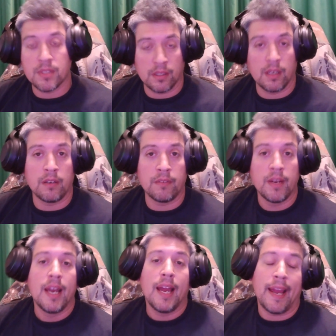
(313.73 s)
love
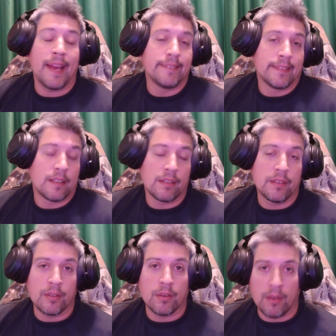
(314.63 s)
and
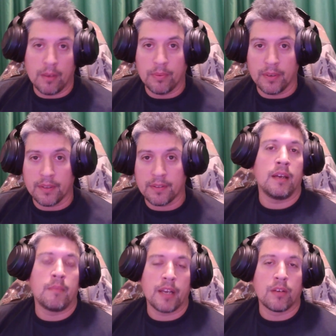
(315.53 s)
literally grow up with.
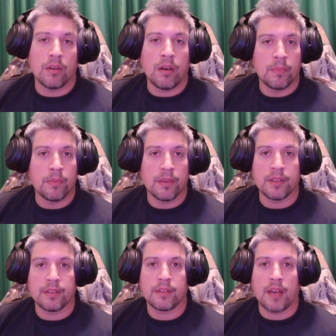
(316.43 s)
And by grow up
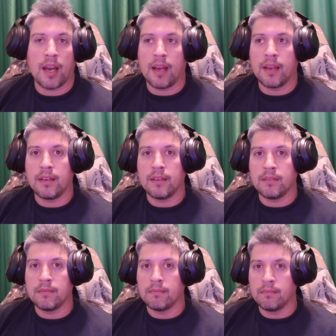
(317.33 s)
with,
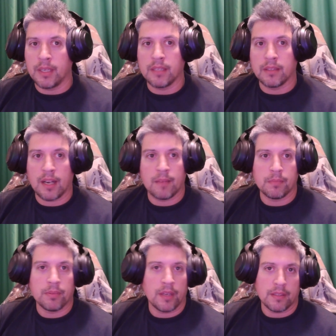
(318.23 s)
I mean that I've
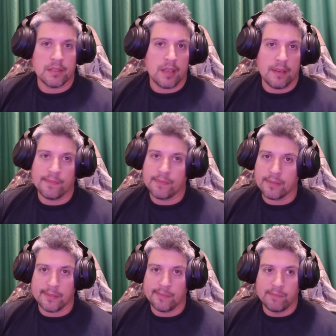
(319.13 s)
been playing this game
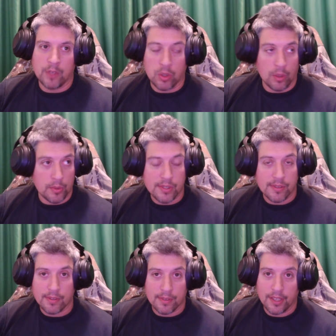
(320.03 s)
for close to
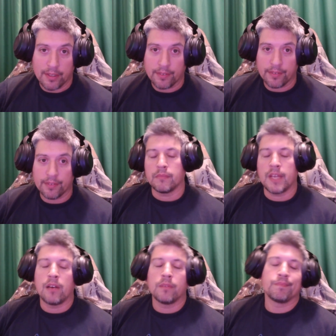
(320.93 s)
30 years.
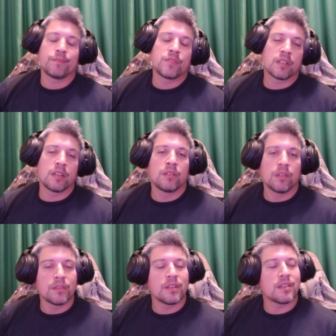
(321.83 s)
Now, to
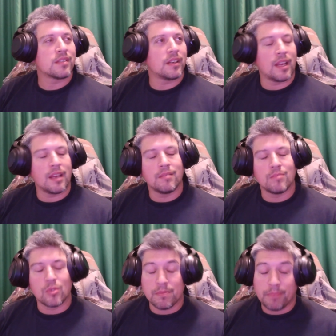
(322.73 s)
conclude this on a
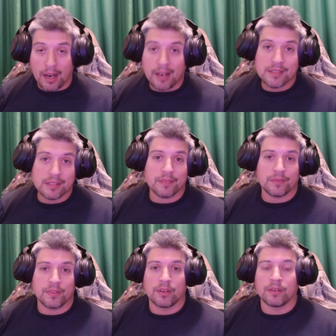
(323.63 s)
more
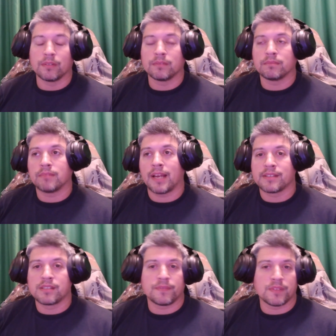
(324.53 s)
positive note,
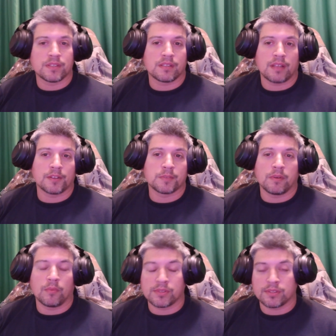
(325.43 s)
as if this
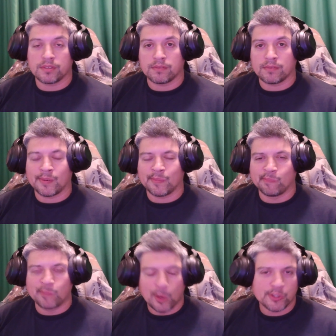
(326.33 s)
announcement wasn't
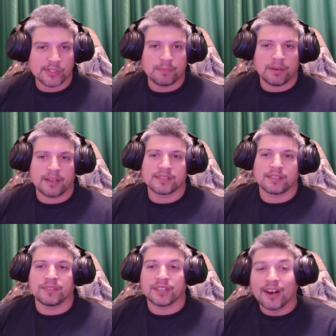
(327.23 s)
mostly
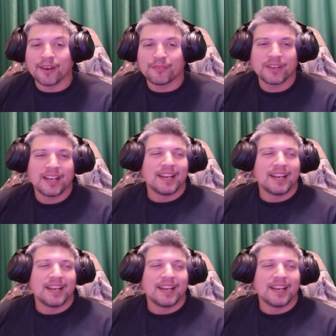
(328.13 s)
positive enough,